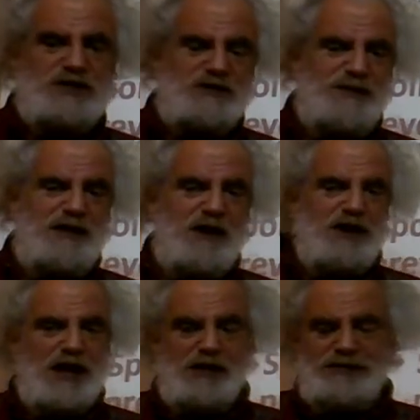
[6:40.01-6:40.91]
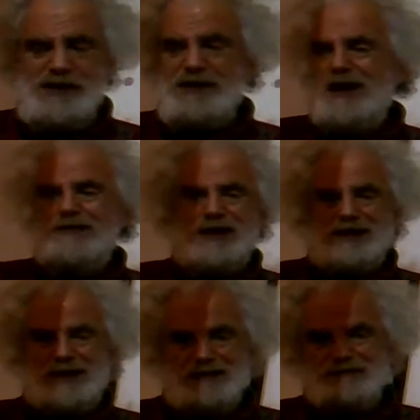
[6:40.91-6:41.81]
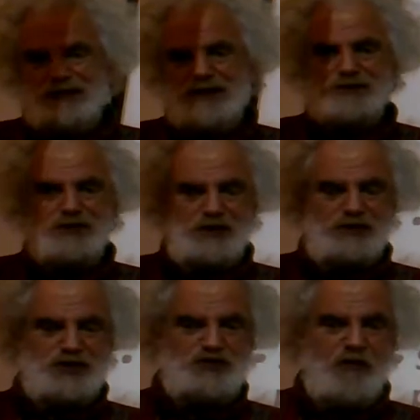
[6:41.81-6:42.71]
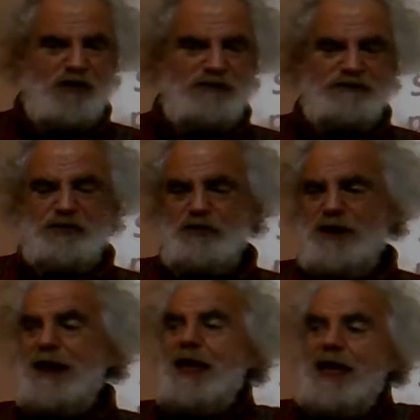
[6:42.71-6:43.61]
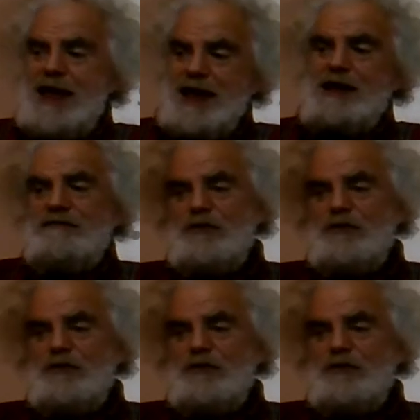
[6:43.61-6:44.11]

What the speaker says: it to be unhealthy. They can begin to destroy the food. And if you